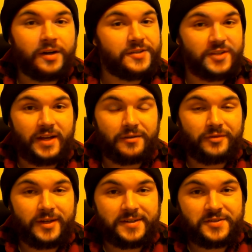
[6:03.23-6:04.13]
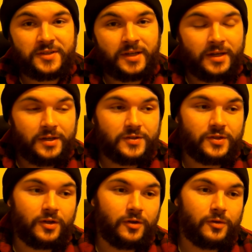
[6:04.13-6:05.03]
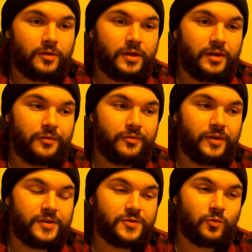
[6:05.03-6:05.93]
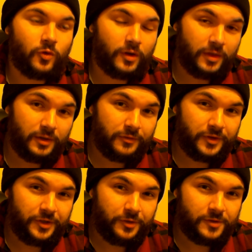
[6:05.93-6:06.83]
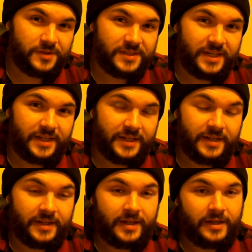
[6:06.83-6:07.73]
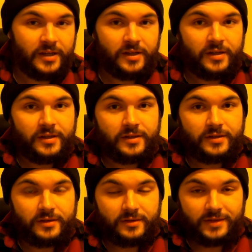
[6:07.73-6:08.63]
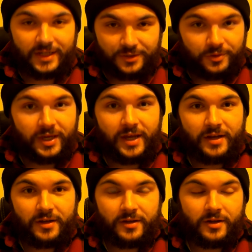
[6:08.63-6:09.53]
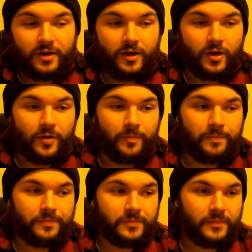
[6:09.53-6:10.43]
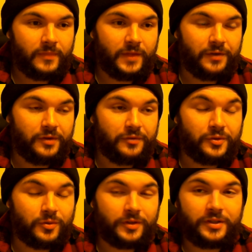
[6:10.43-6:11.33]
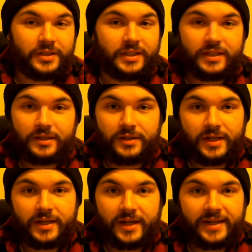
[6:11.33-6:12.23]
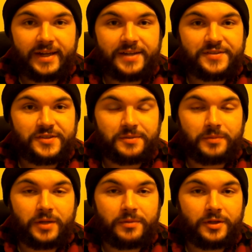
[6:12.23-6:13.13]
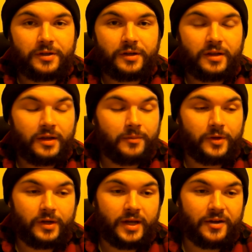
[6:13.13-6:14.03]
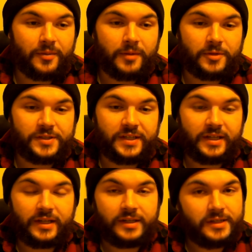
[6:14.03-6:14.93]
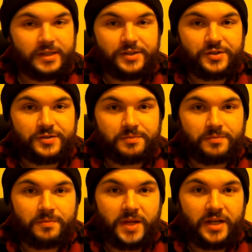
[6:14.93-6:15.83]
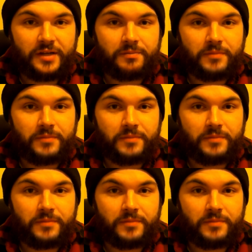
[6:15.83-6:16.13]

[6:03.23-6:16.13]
of side effects. So if it's worth it for you to take it, then you can. If you really need it, I guess it might be a good thing. But I remember taking it; it just made